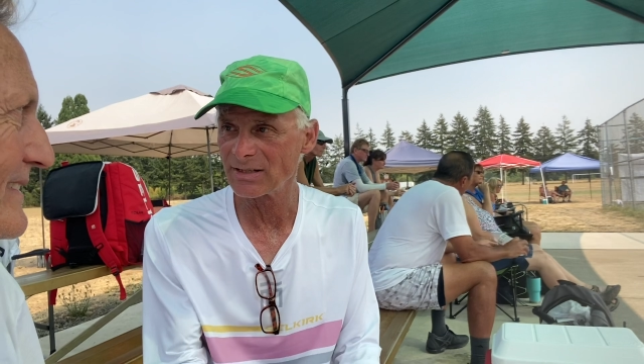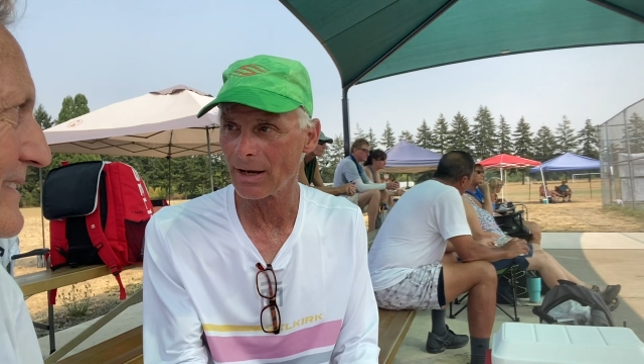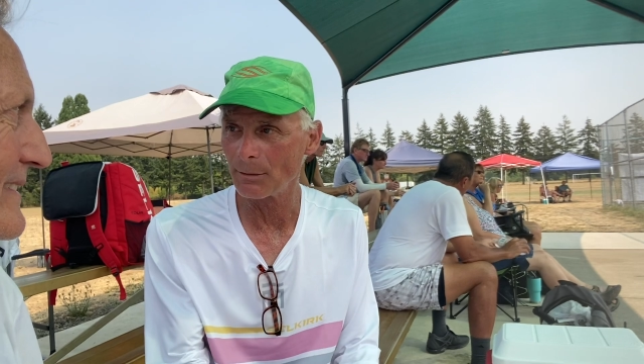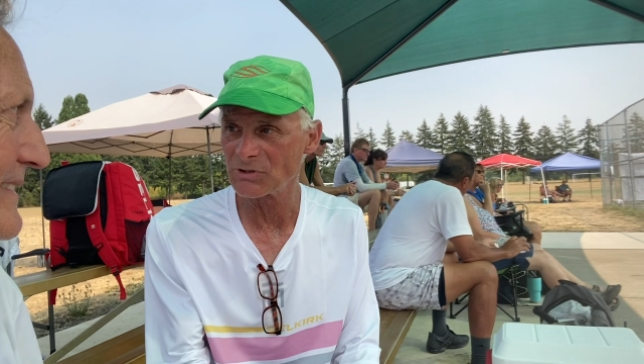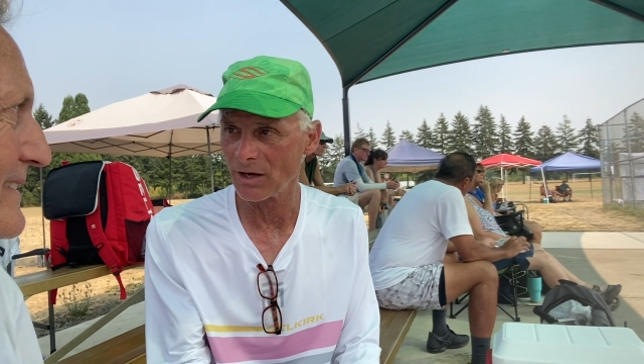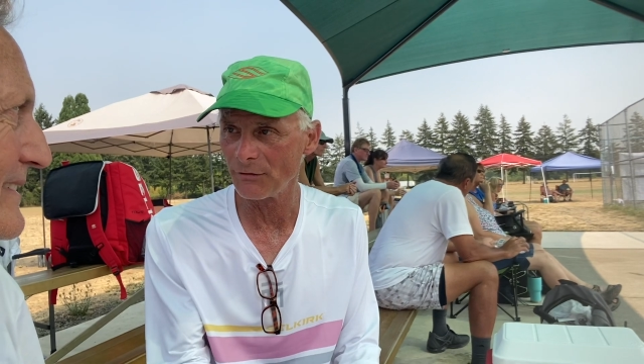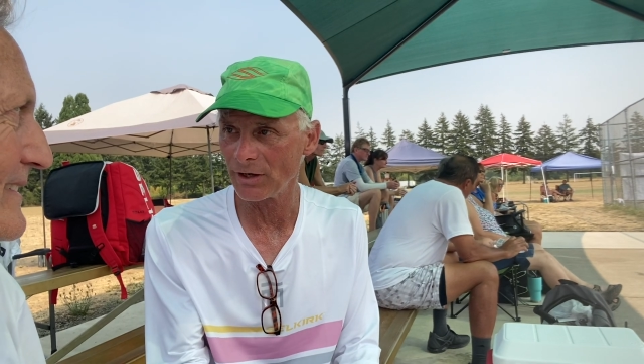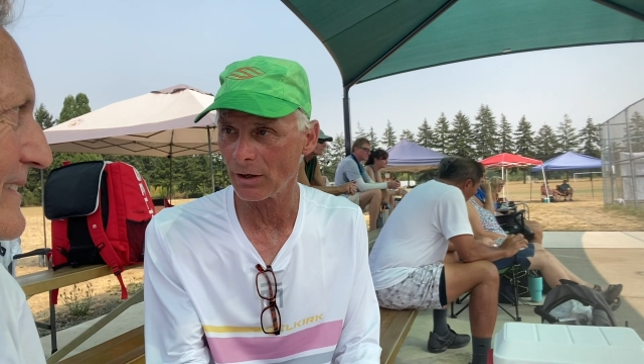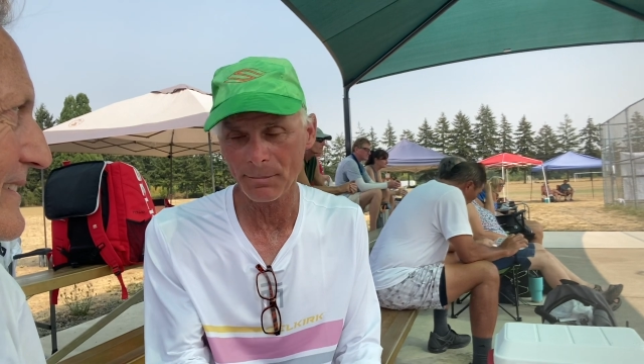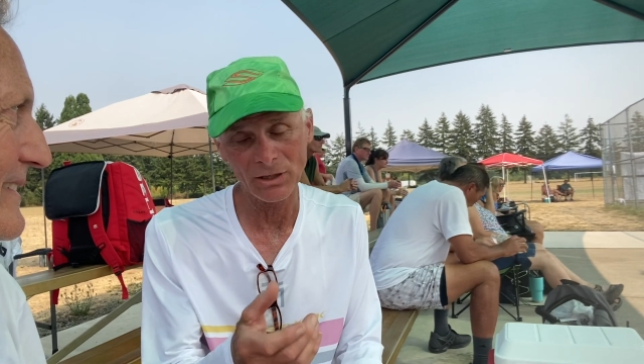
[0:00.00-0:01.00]
times heavier.
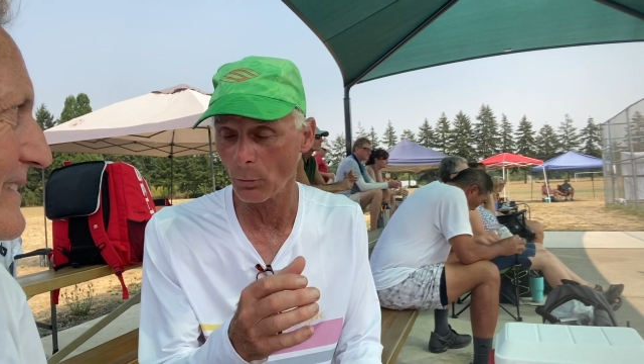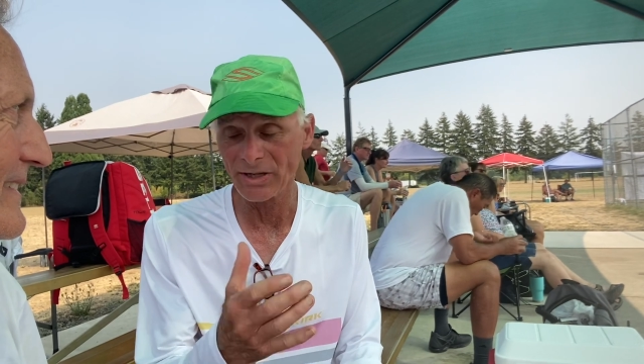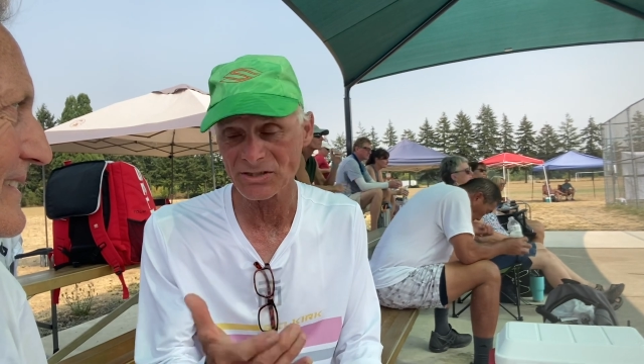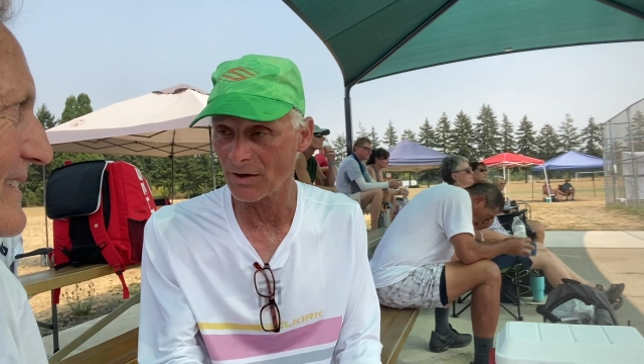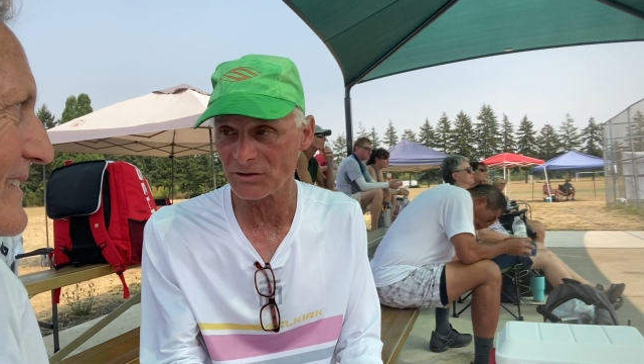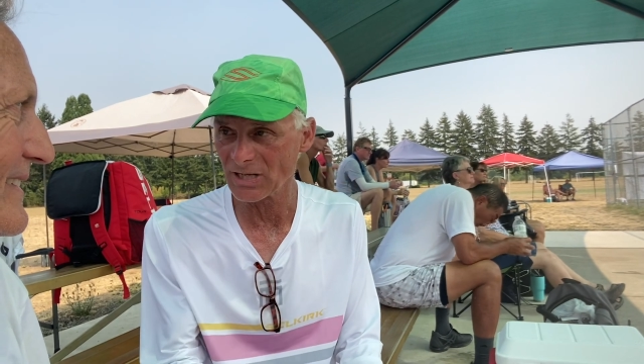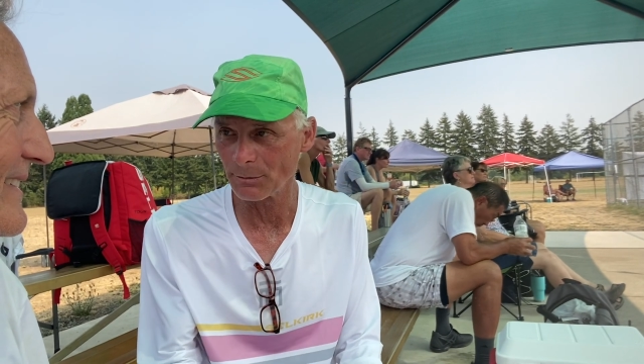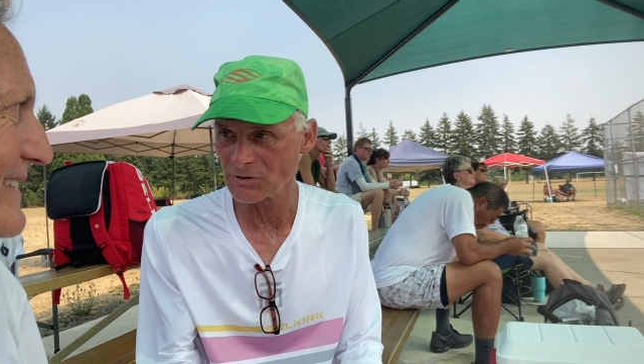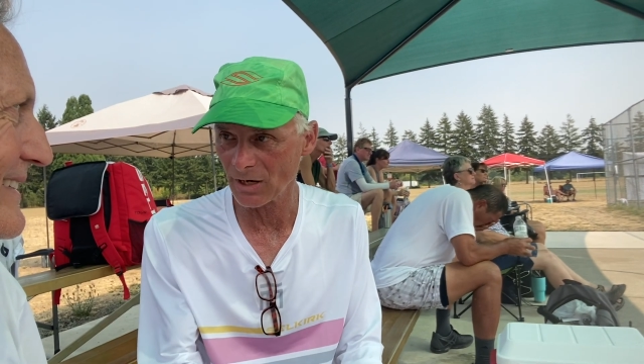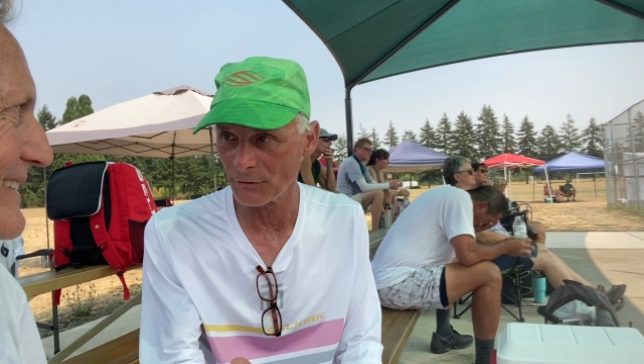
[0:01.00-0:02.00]
I mean, it weighed 7
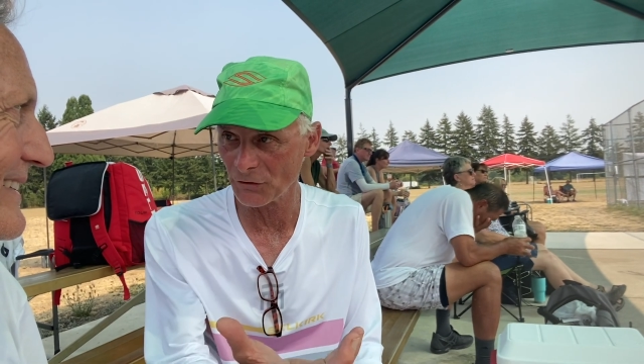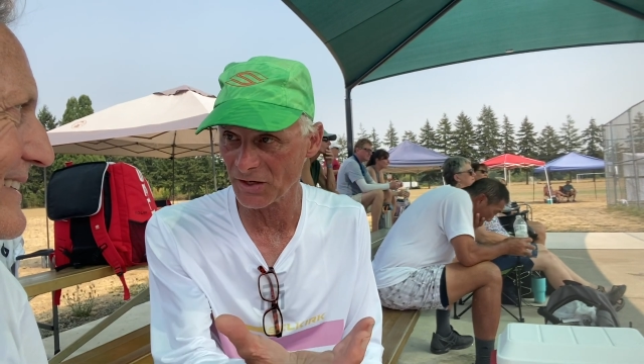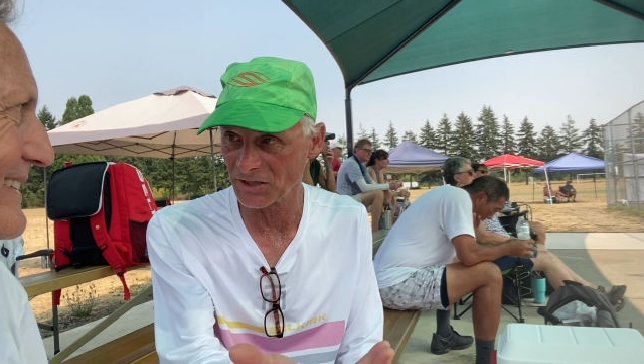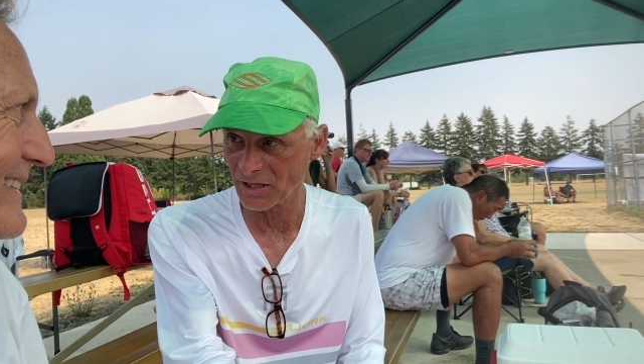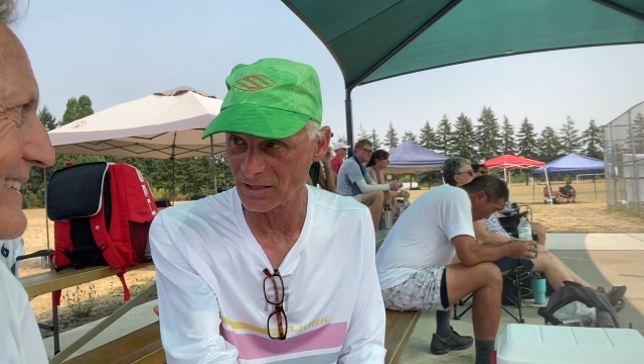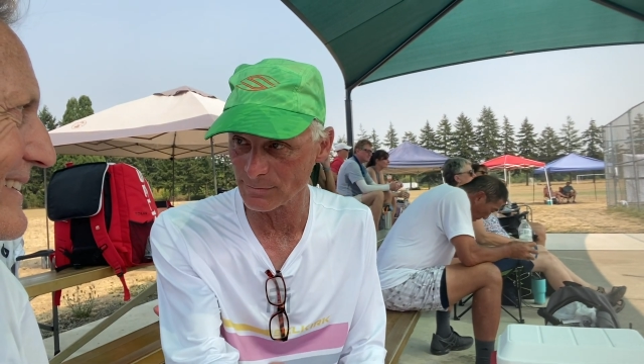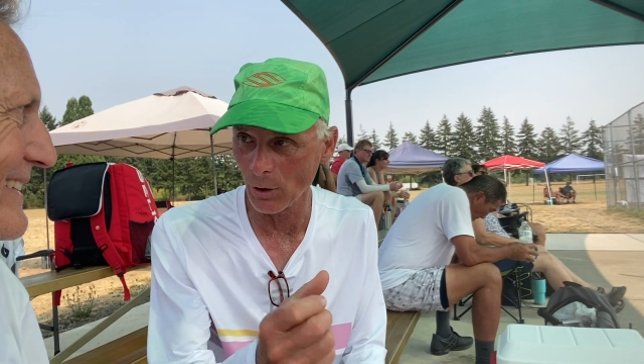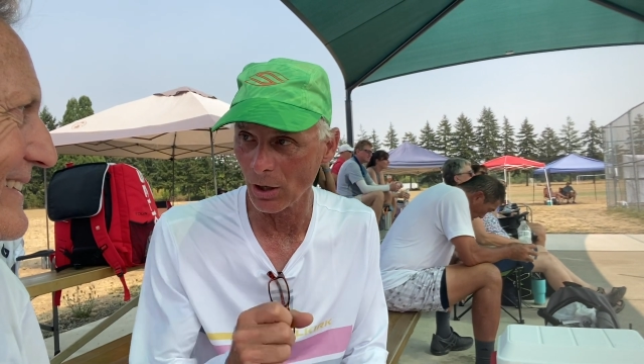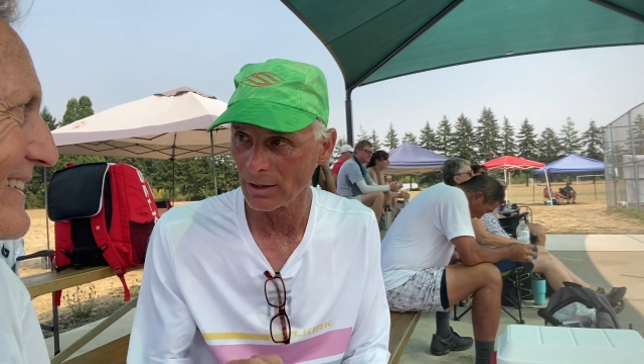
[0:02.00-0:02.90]
times heavier than a tennis ball.